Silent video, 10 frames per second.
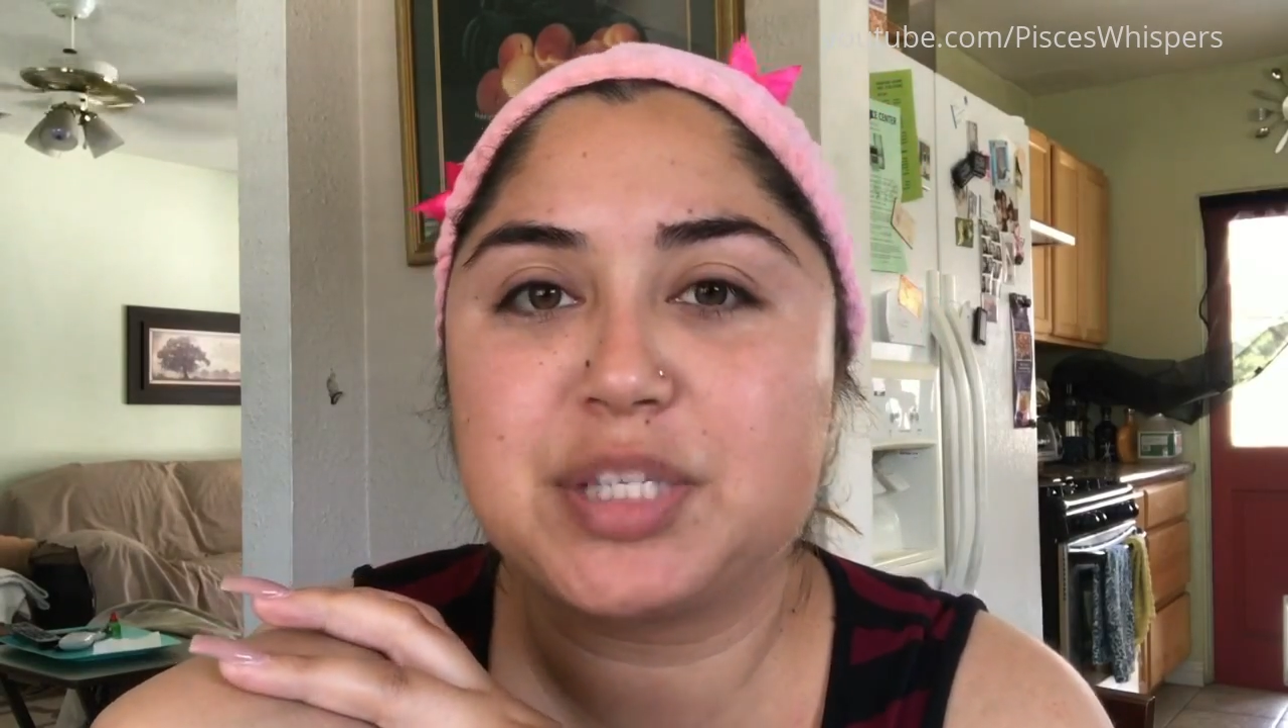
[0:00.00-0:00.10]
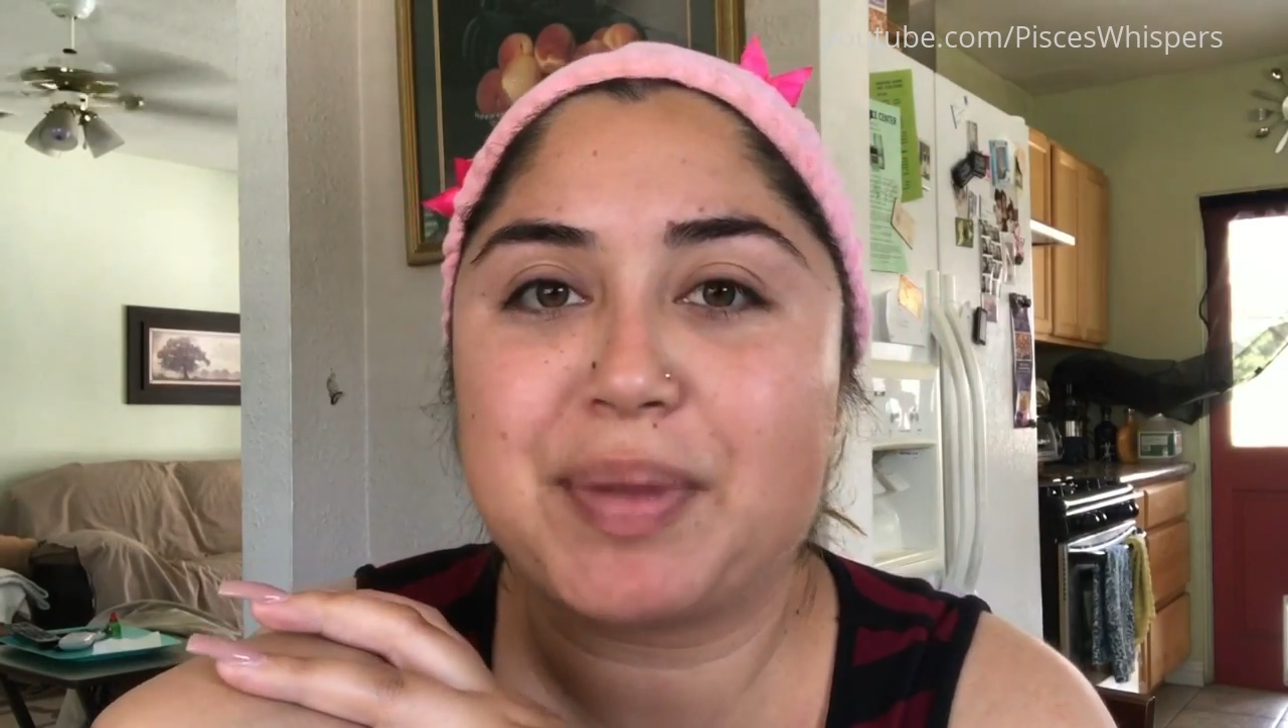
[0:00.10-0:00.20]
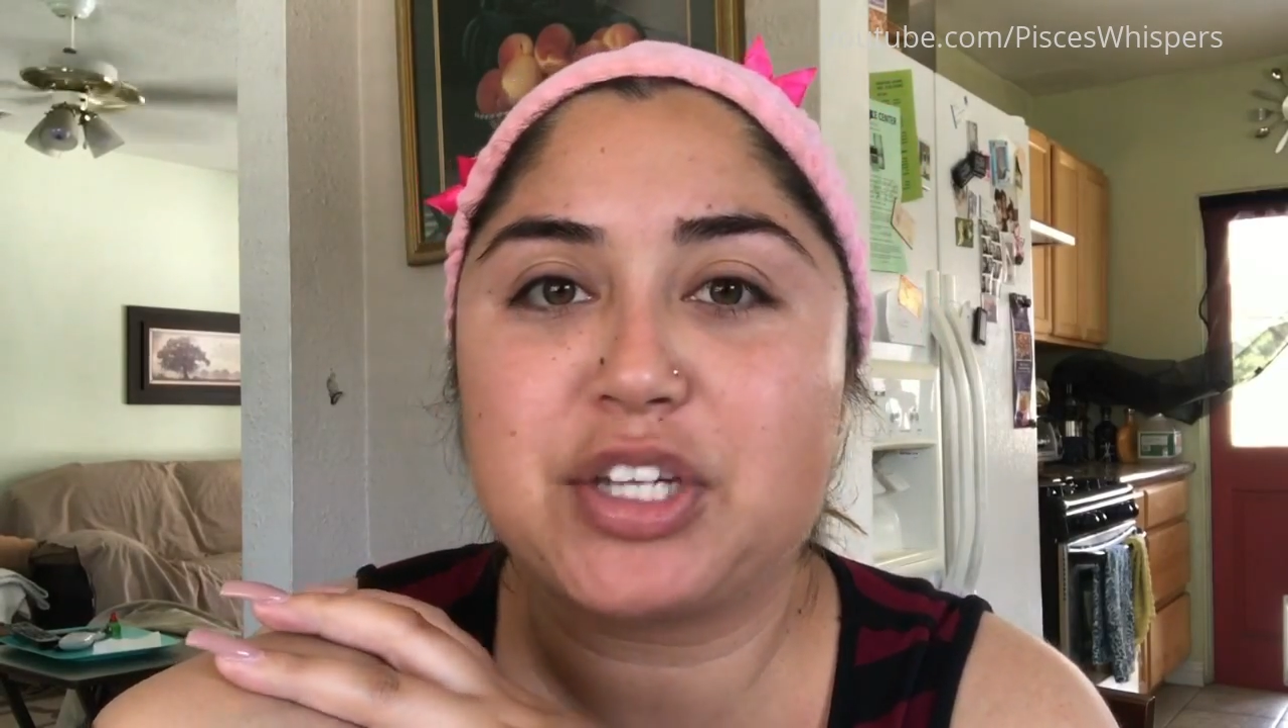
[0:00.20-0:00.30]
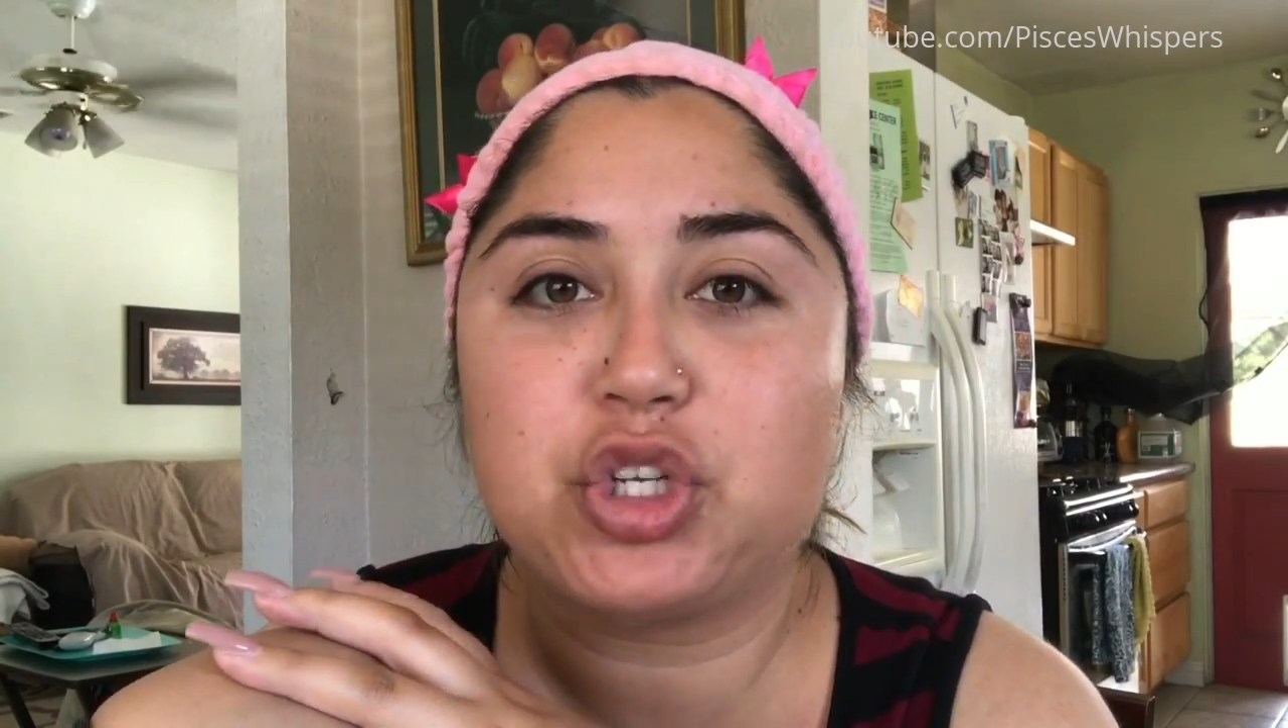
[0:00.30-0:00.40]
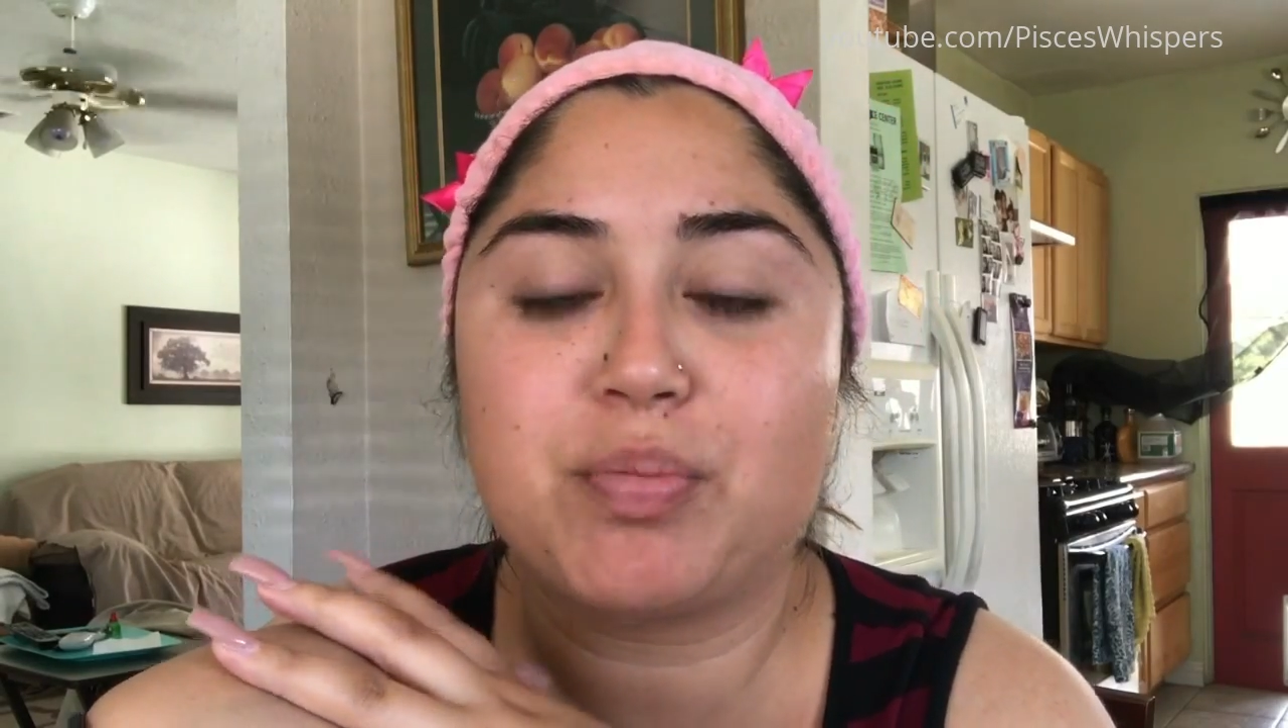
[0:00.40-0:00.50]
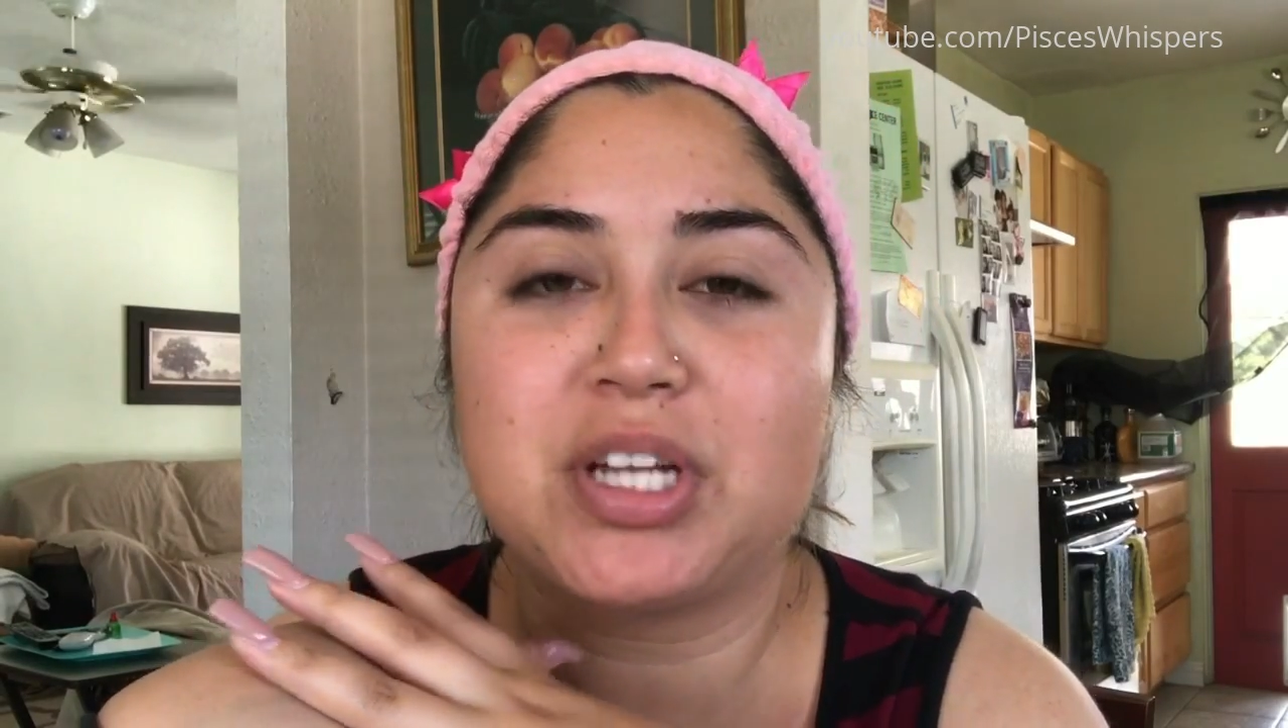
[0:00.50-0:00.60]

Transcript: that I